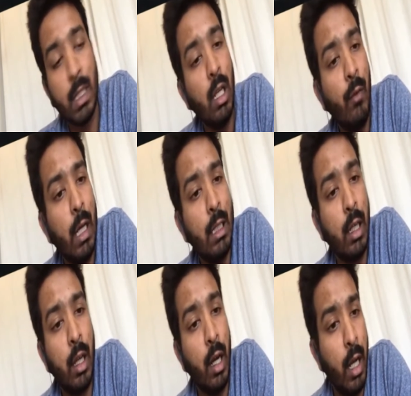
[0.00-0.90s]
Especially if
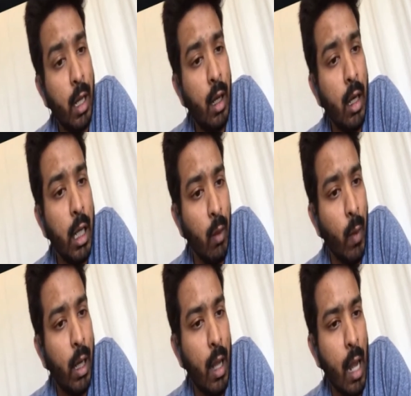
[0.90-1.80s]
it is a
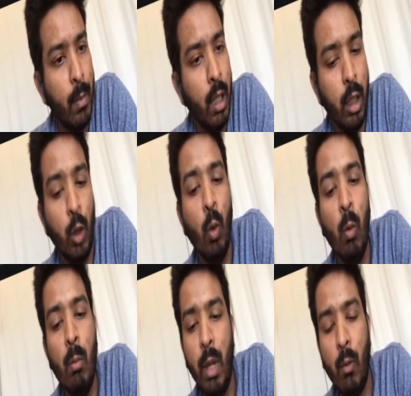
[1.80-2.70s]
critical event happening,
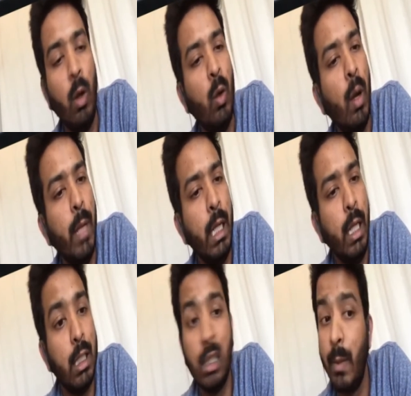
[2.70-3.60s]
you may want to
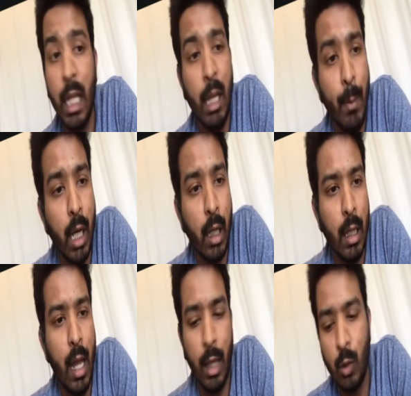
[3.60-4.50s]
update the customer
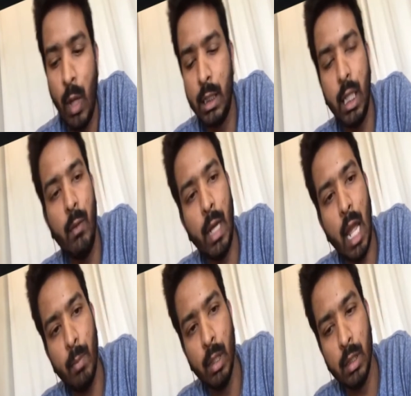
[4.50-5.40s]
immediately as soon as the
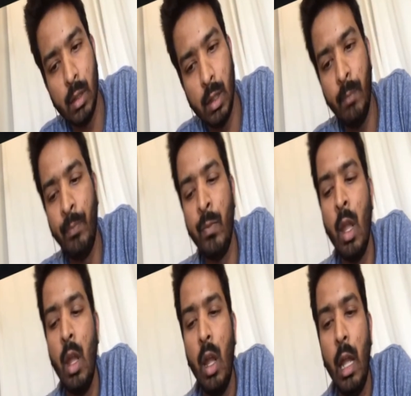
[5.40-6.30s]
event happens. Right?
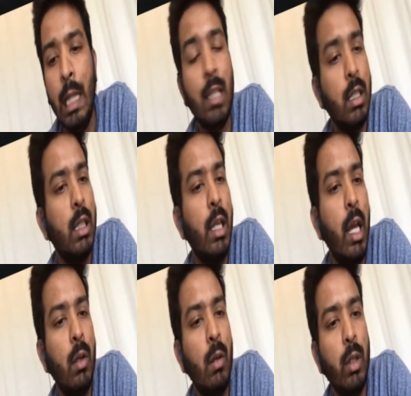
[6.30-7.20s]
In such
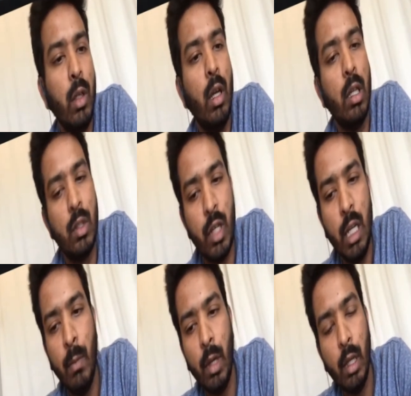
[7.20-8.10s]
a scenario, a
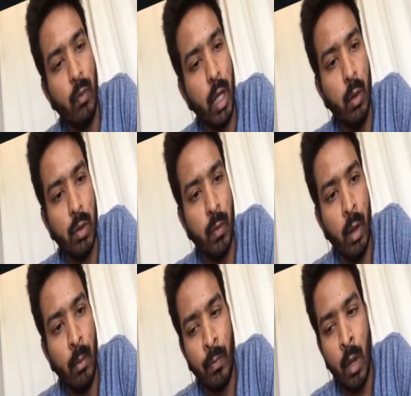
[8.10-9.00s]
stream is very
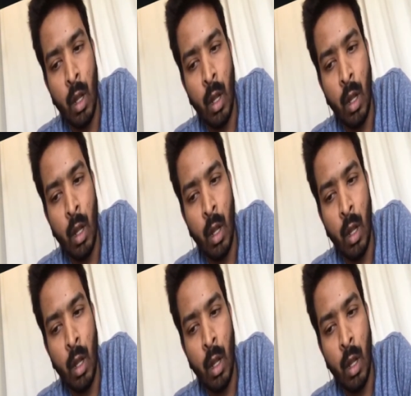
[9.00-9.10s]
useful.